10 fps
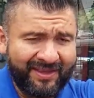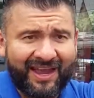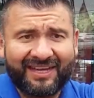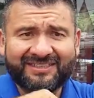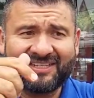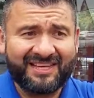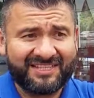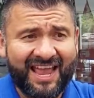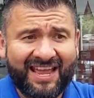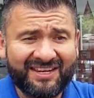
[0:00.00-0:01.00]
Guys,
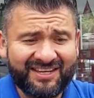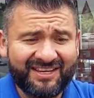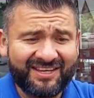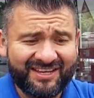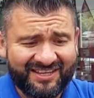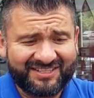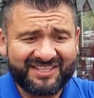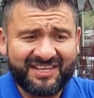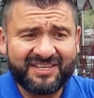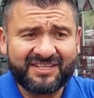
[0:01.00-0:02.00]
it's handy, it's
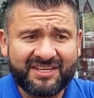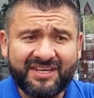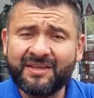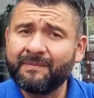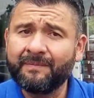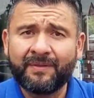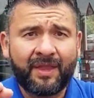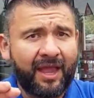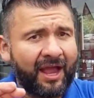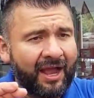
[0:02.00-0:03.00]
easy,
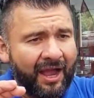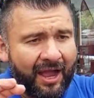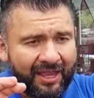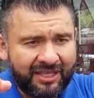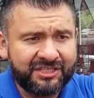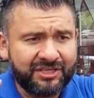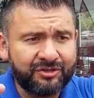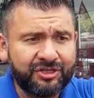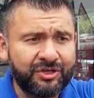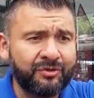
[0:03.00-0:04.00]
easy
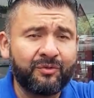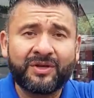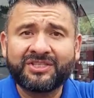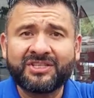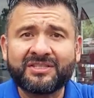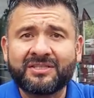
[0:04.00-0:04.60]
to do, which is,